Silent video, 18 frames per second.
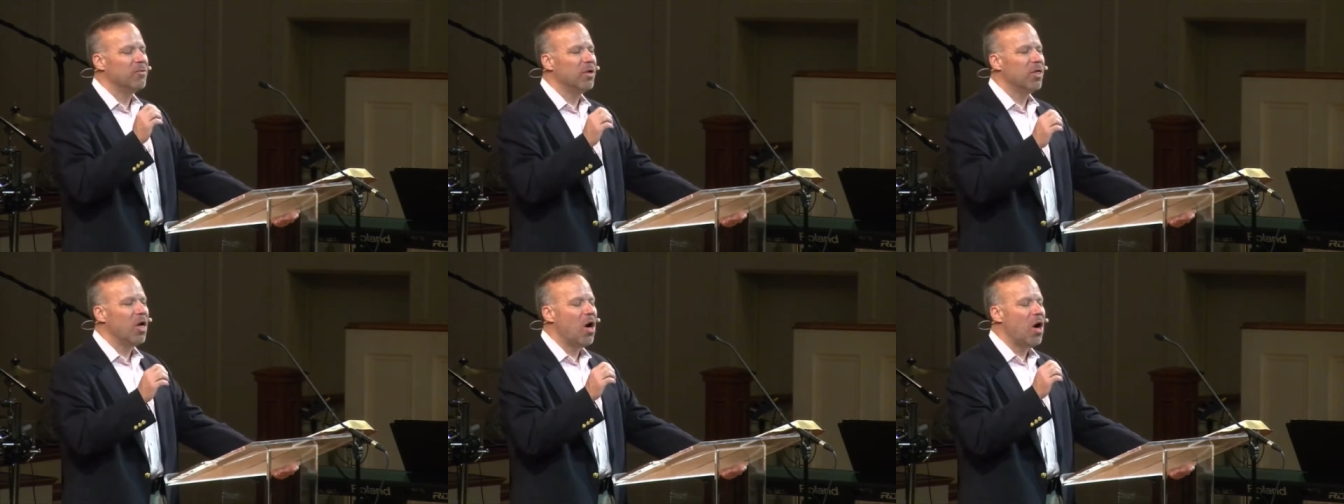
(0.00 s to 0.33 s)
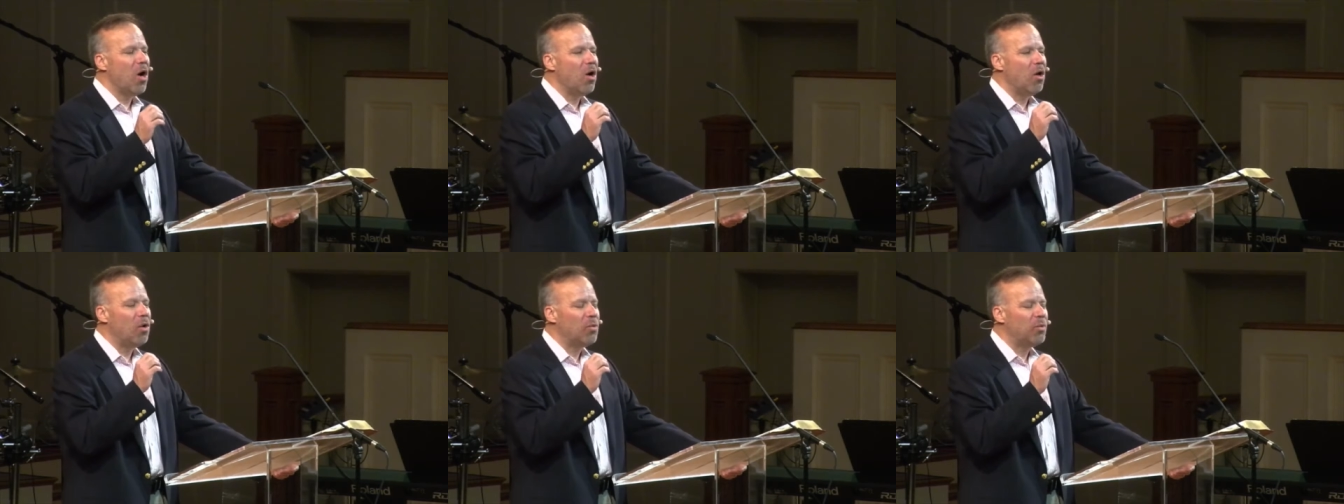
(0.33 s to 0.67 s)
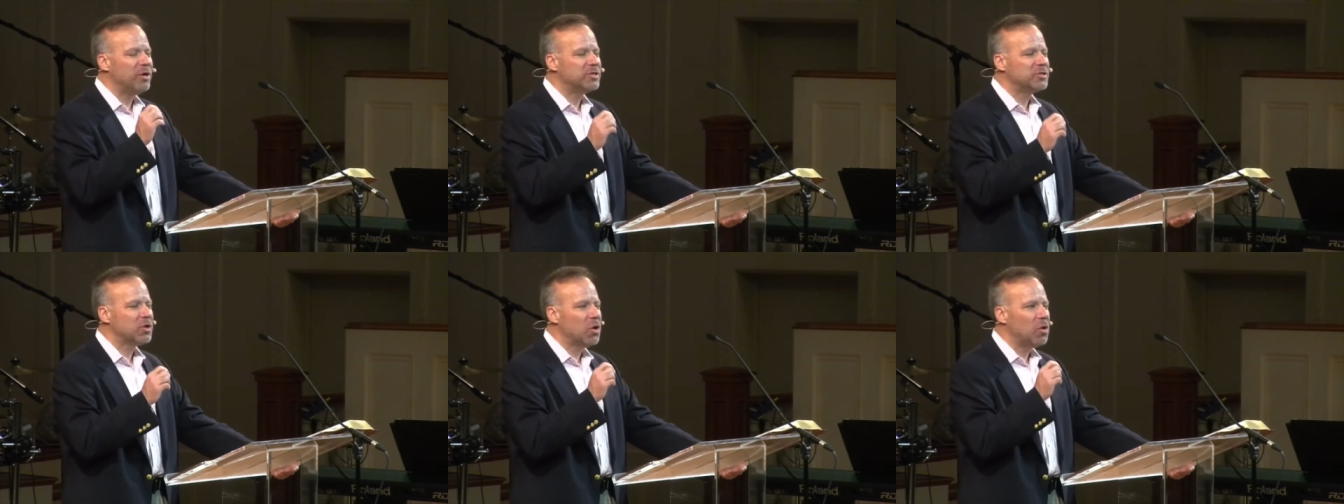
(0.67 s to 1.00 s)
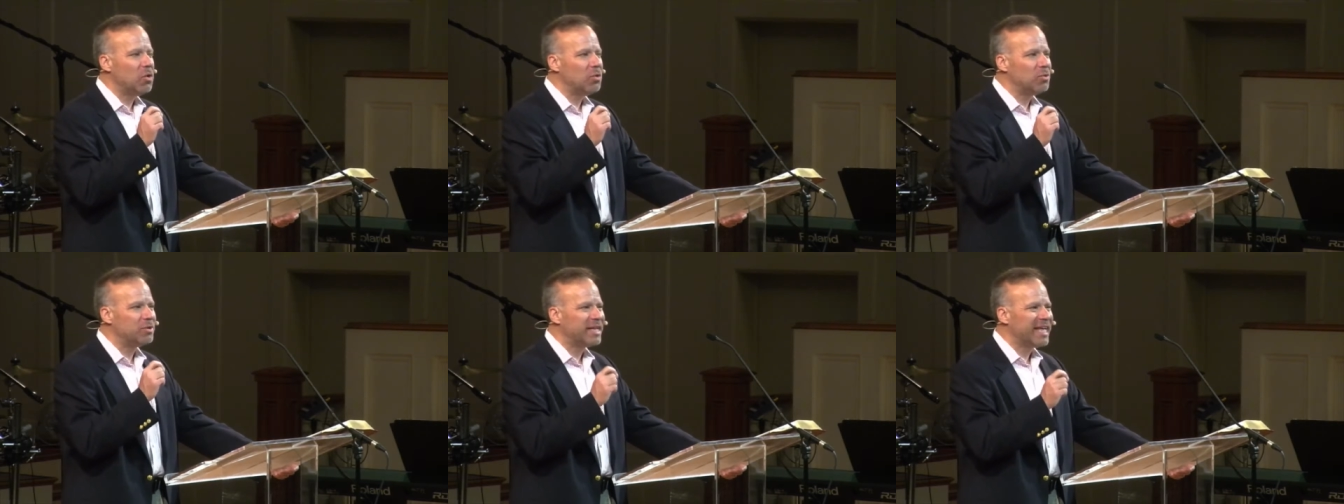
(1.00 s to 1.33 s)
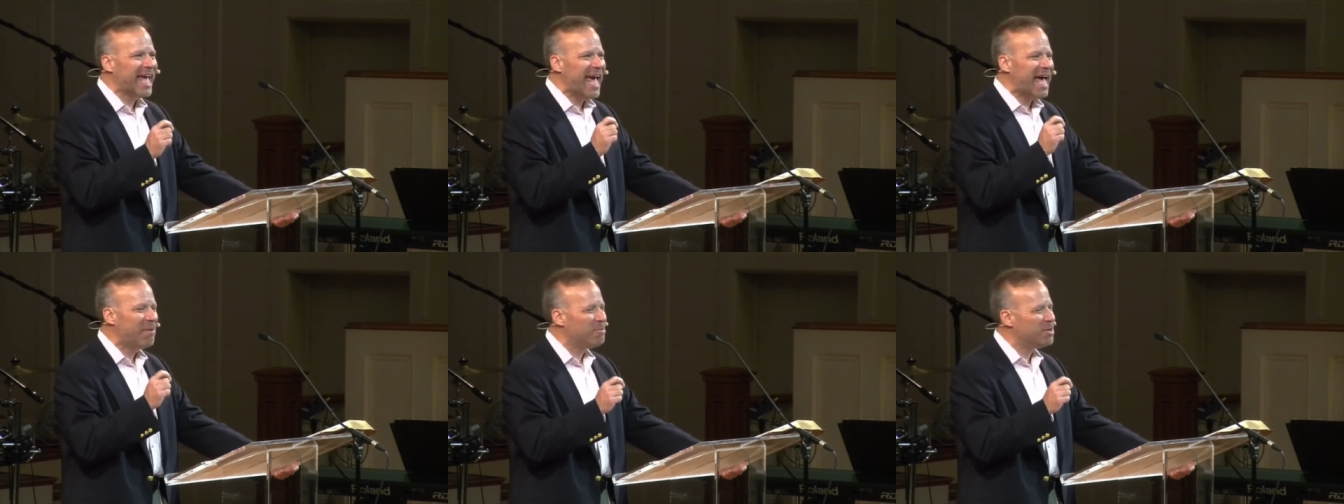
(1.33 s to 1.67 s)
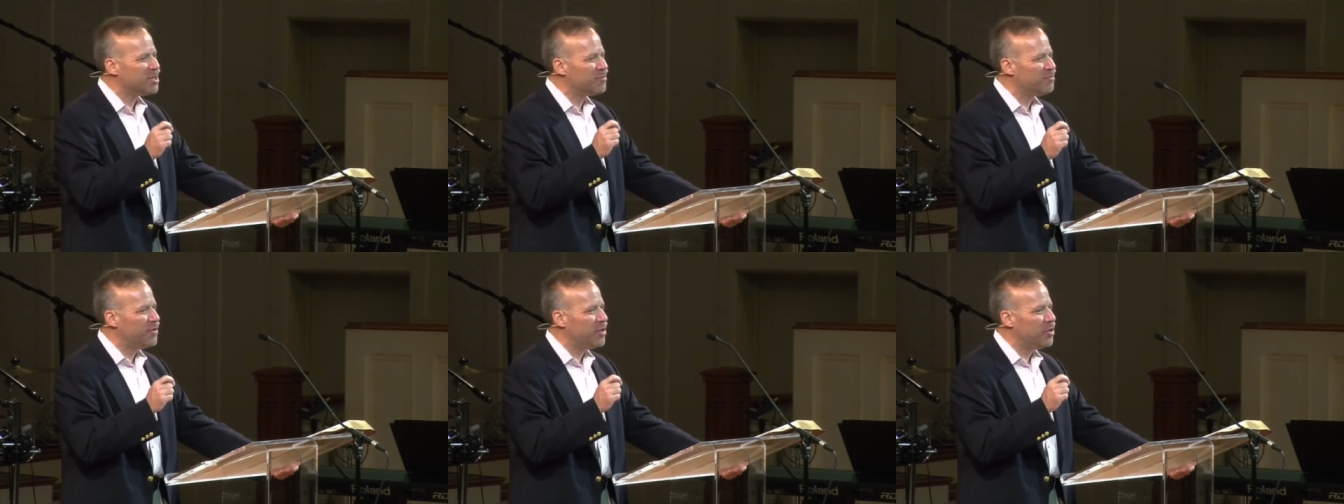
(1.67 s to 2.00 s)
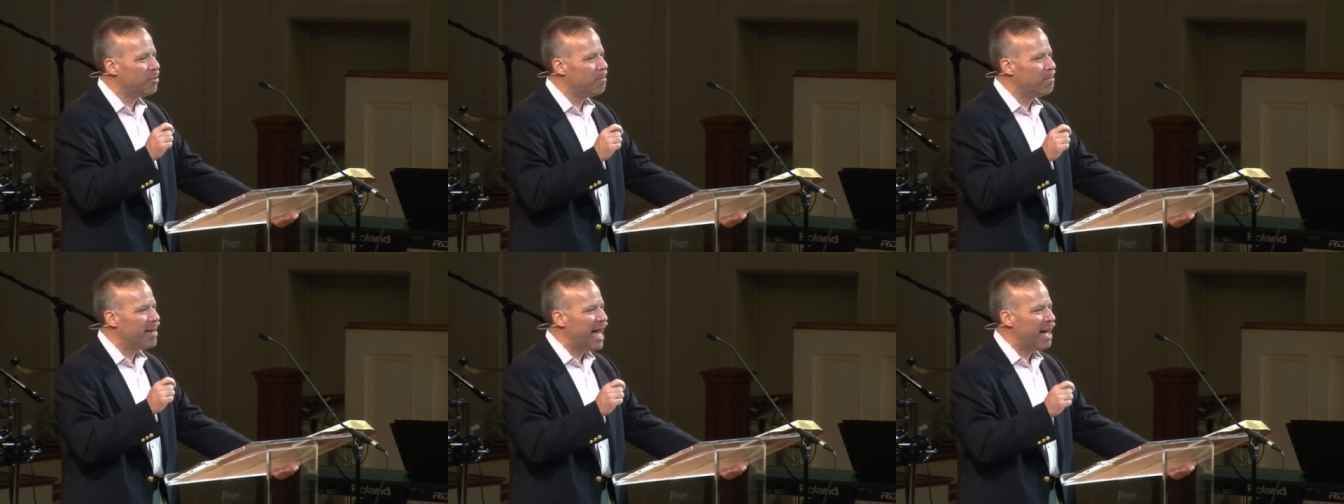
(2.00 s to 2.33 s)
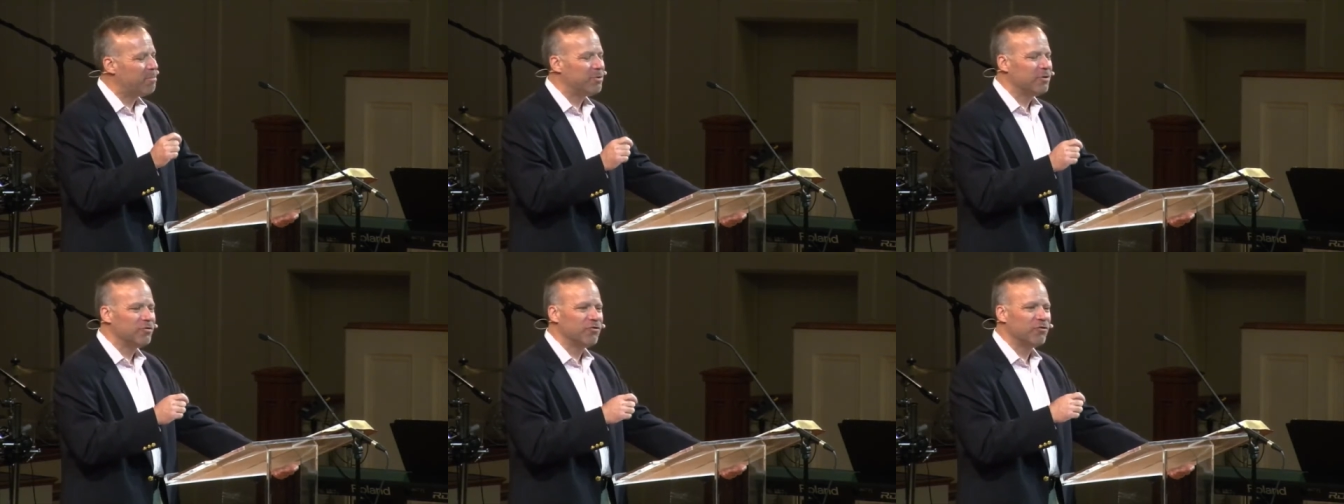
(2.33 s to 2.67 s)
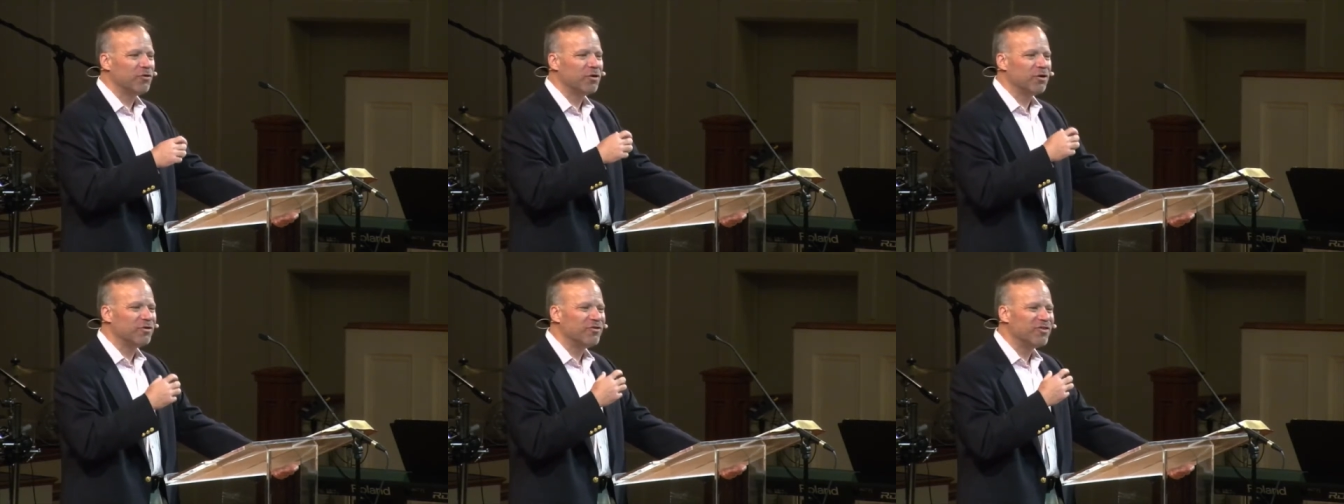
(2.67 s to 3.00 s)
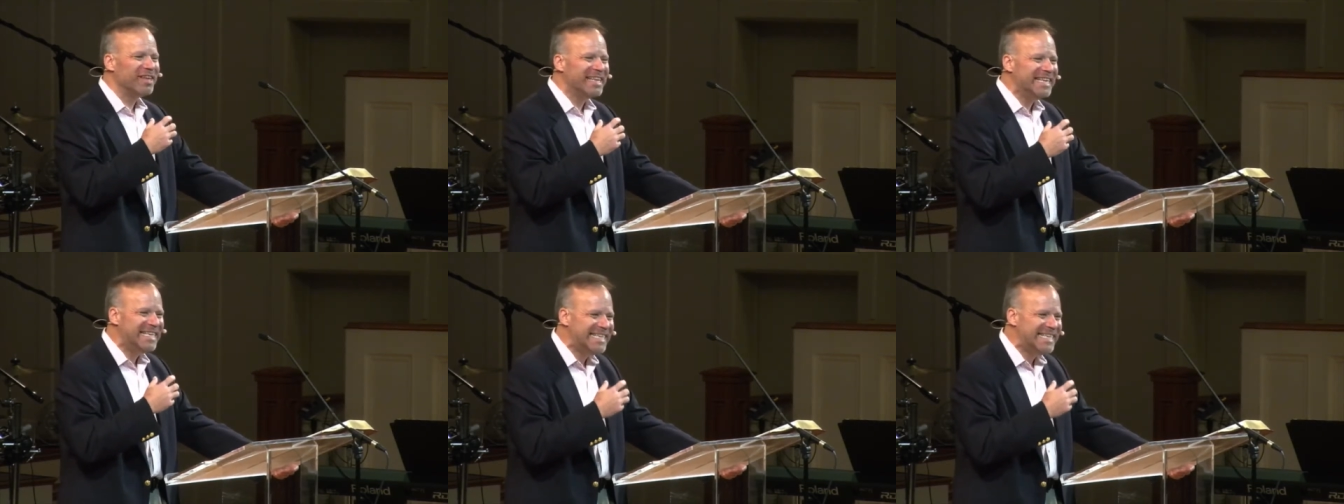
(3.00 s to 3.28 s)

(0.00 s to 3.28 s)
will always hold Campbellsville Baptist Church